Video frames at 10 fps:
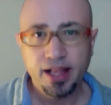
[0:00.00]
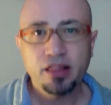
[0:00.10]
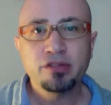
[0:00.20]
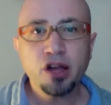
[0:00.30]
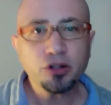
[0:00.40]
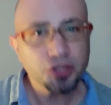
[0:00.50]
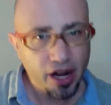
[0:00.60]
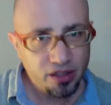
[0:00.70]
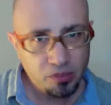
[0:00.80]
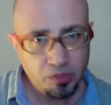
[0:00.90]
They're
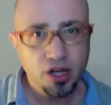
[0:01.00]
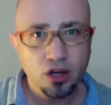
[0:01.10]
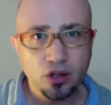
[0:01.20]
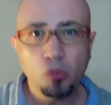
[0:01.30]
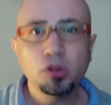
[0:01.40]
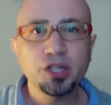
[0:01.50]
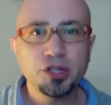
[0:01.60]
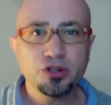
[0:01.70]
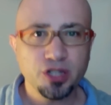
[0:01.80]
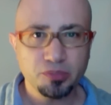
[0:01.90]
trying to be a global
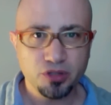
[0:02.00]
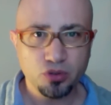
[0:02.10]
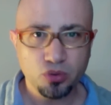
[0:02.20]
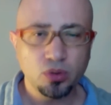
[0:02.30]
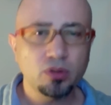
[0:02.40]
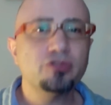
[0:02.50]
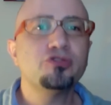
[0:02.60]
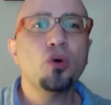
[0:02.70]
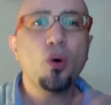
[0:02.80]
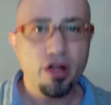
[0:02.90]
leadership school
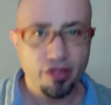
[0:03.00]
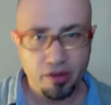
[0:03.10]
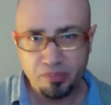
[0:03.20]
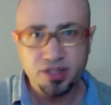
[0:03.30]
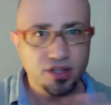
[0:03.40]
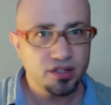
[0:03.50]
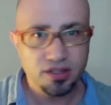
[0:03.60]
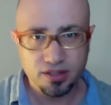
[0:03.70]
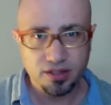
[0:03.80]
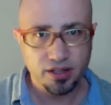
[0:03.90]
for the
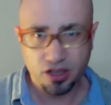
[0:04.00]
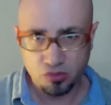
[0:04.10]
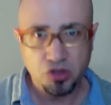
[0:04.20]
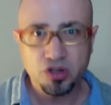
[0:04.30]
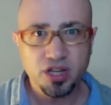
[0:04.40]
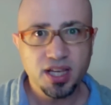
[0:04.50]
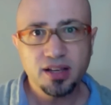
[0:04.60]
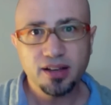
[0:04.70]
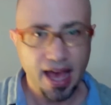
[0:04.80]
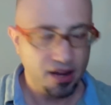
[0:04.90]
business community
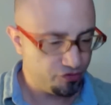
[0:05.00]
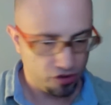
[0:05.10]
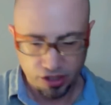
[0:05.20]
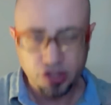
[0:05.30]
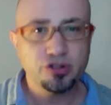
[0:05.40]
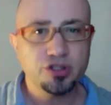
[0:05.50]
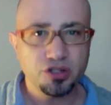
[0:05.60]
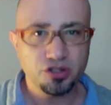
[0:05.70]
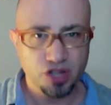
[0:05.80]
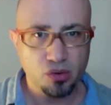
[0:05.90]
and for leaders
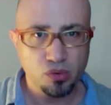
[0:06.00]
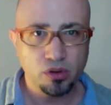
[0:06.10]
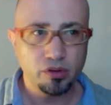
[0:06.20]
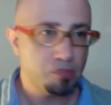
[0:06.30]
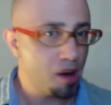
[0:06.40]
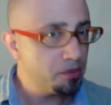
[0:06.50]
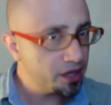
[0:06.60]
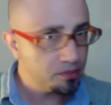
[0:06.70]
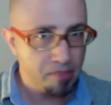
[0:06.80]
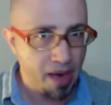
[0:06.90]
in general,
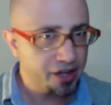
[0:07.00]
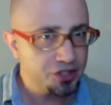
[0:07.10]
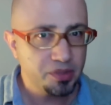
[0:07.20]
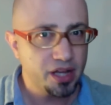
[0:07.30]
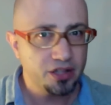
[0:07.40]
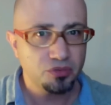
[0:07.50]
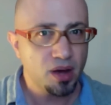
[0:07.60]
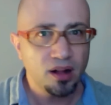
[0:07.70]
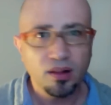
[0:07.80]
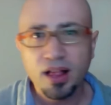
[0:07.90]
public management as
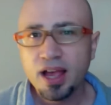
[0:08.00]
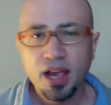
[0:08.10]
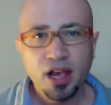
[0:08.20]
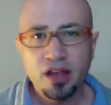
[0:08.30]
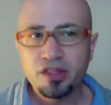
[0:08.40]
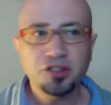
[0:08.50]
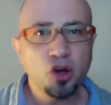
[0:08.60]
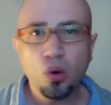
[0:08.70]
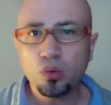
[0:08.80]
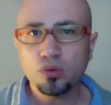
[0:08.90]
well. They
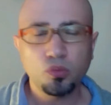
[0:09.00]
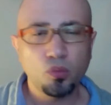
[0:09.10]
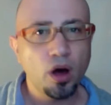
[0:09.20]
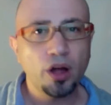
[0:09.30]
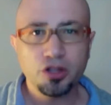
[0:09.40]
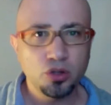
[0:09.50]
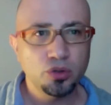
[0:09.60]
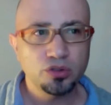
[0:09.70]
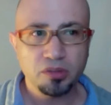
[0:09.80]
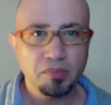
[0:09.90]
don't want you
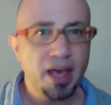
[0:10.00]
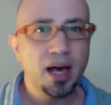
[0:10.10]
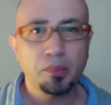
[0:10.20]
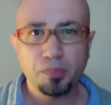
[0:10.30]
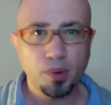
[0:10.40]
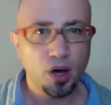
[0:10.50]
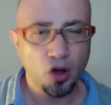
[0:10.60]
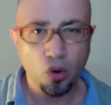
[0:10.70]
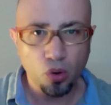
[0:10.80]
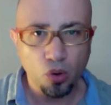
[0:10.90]
to make up a
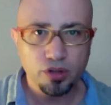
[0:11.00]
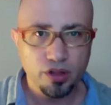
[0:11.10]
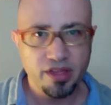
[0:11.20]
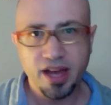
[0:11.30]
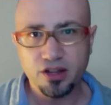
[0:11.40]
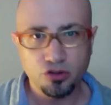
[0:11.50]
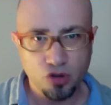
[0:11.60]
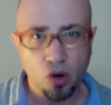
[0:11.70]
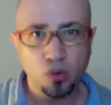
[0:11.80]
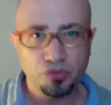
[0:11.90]
goal that you
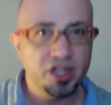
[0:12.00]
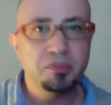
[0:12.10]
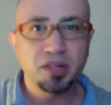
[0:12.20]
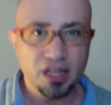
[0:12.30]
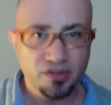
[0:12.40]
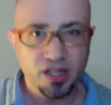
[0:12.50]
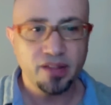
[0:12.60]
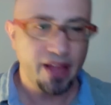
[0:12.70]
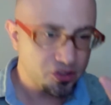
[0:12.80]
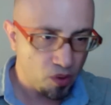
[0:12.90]
don't really believe in, and
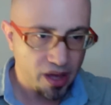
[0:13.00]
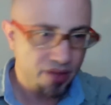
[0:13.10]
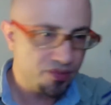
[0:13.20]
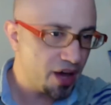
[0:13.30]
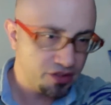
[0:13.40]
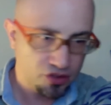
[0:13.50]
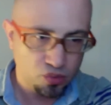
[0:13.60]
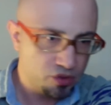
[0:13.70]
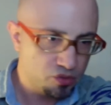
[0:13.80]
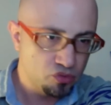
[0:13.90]
that's why they've got this
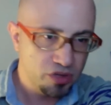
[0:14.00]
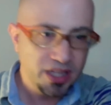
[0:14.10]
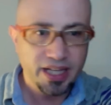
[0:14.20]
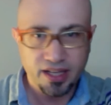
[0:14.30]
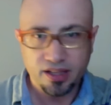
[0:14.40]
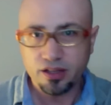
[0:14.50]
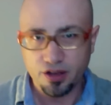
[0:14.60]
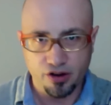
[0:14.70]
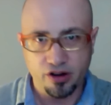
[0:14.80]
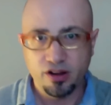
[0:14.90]
word really
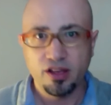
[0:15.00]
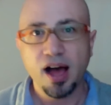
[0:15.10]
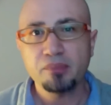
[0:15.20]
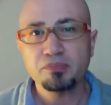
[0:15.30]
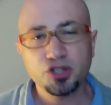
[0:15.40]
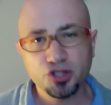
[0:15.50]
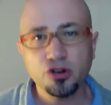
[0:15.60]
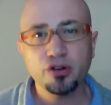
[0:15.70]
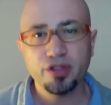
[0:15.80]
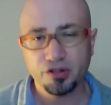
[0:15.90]
here. I'm
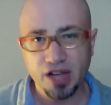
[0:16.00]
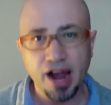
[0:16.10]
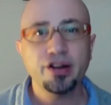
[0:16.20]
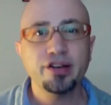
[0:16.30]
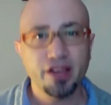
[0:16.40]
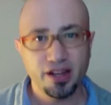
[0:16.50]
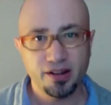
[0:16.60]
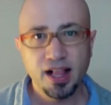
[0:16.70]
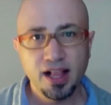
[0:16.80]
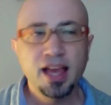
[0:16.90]
sure they're tired of it.
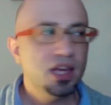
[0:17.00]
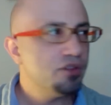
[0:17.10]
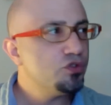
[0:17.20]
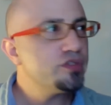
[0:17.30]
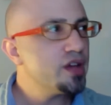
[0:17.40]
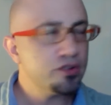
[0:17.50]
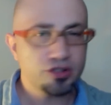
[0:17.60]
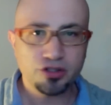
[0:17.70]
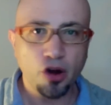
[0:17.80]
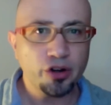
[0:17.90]
If you've never
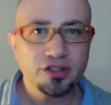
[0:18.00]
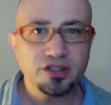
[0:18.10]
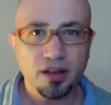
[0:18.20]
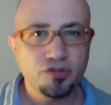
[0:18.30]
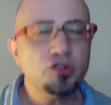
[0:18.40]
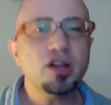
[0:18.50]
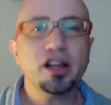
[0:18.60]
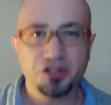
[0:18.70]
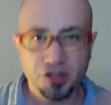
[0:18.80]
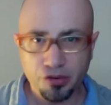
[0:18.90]
started, if you're not
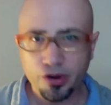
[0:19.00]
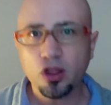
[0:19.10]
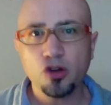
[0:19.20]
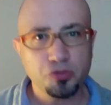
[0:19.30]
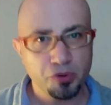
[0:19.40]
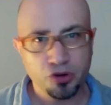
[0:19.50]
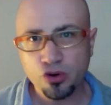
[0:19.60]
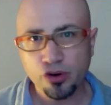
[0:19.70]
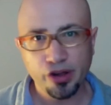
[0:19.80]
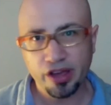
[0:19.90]
a serial
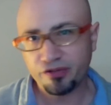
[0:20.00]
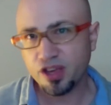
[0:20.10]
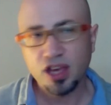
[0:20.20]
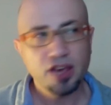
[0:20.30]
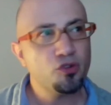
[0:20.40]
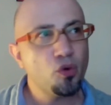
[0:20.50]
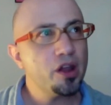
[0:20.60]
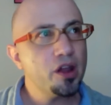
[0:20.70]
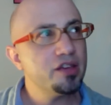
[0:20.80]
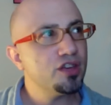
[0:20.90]
entrepreneur,
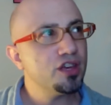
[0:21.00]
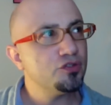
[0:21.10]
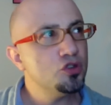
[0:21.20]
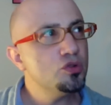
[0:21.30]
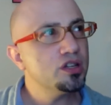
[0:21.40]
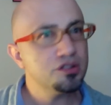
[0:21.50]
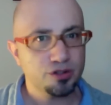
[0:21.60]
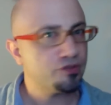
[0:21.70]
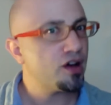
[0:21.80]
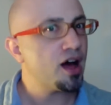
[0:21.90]
if you can
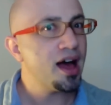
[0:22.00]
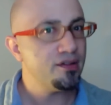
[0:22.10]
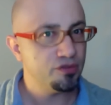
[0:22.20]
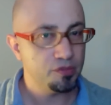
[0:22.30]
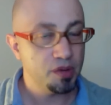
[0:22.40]
survive,